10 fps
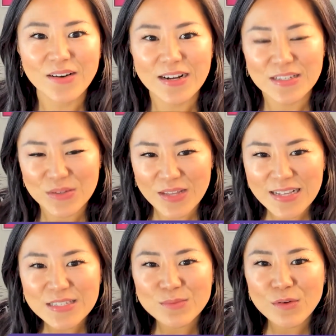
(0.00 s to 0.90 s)
All right. So
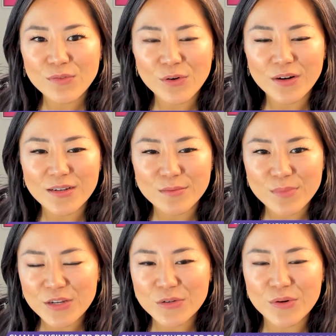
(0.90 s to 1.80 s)
that's number 4, is
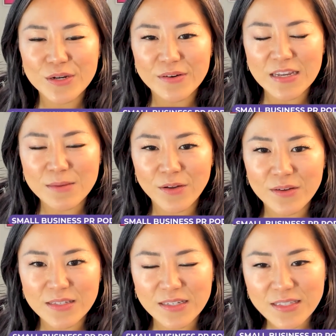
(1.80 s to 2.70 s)
make sure your
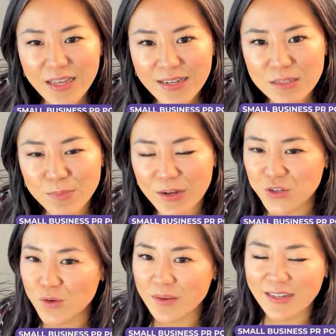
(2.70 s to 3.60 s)
email is concise by
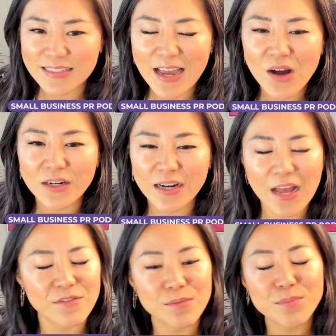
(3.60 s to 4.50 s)
trimming it down and
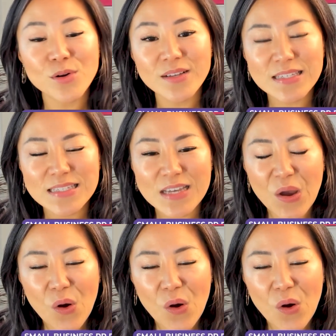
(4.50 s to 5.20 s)
having bullets